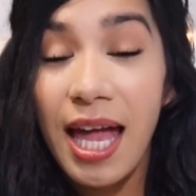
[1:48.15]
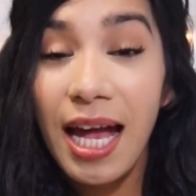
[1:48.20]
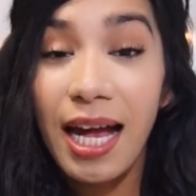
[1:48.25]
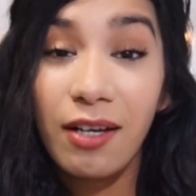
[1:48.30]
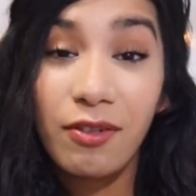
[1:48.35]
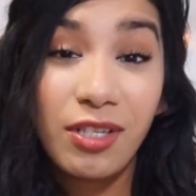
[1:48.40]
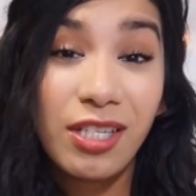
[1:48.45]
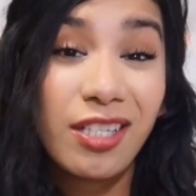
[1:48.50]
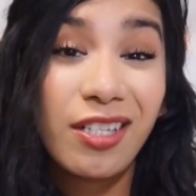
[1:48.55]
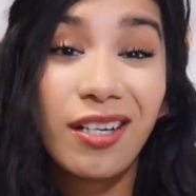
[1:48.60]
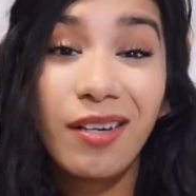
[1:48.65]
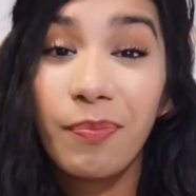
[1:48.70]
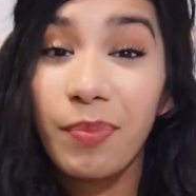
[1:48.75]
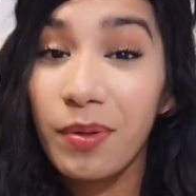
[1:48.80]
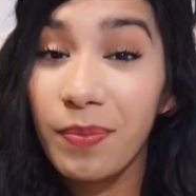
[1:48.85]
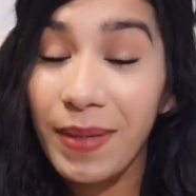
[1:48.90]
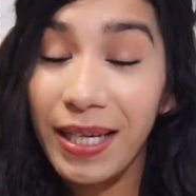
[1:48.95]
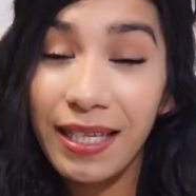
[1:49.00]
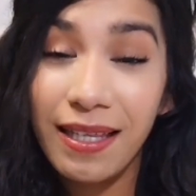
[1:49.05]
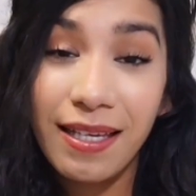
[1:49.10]
I'll teach a couple
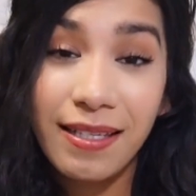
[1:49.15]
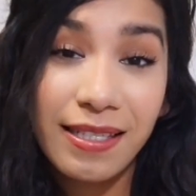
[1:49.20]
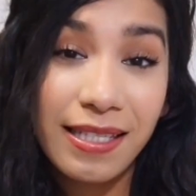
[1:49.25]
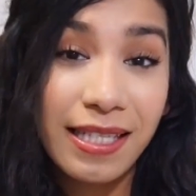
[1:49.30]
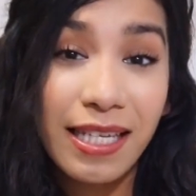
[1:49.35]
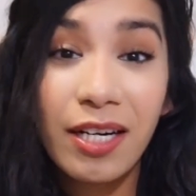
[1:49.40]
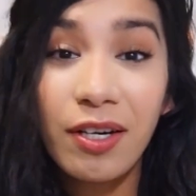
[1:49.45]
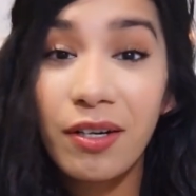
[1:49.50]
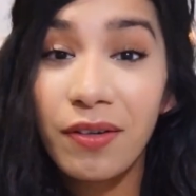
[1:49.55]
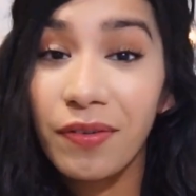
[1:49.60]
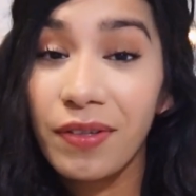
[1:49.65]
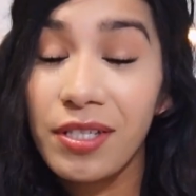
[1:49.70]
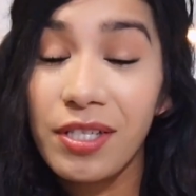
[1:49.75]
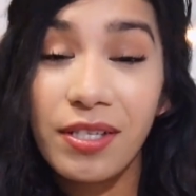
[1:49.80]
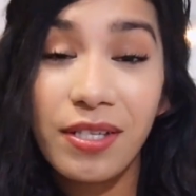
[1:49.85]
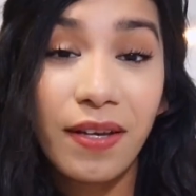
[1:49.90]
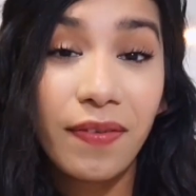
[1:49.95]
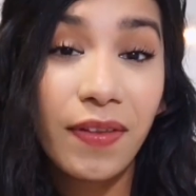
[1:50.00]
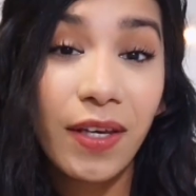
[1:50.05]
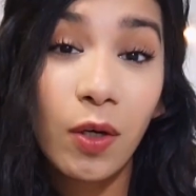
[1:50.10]
of my classes there if I
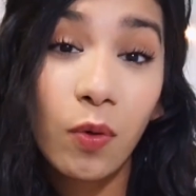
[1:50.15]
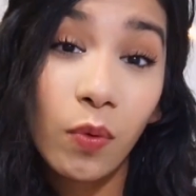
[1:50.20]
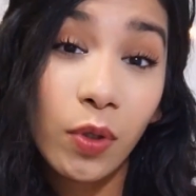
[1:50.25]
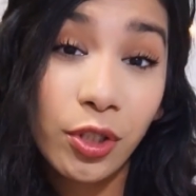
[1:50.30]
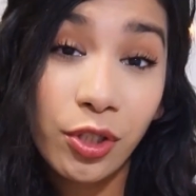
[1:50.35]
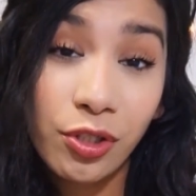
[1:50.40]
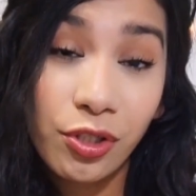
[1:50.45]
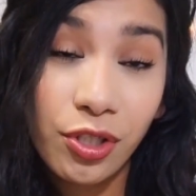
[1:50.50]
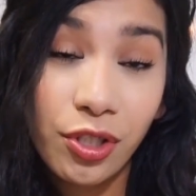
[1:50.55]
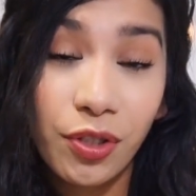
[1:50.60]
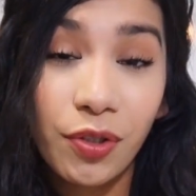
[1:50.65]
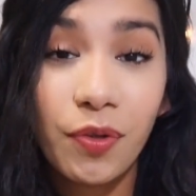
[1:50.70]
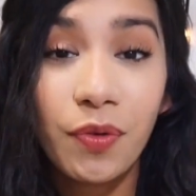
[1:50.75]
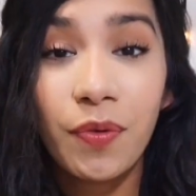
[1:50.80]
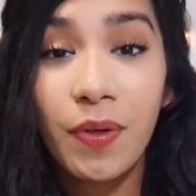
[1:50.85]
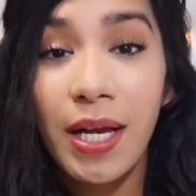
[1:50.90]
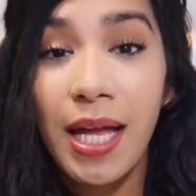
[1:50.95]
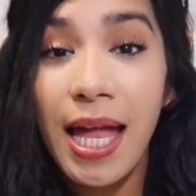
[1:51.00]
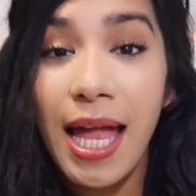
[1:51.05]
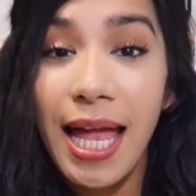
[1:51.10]
just have like one or
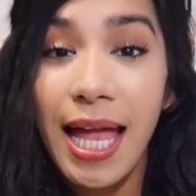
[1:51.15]
two,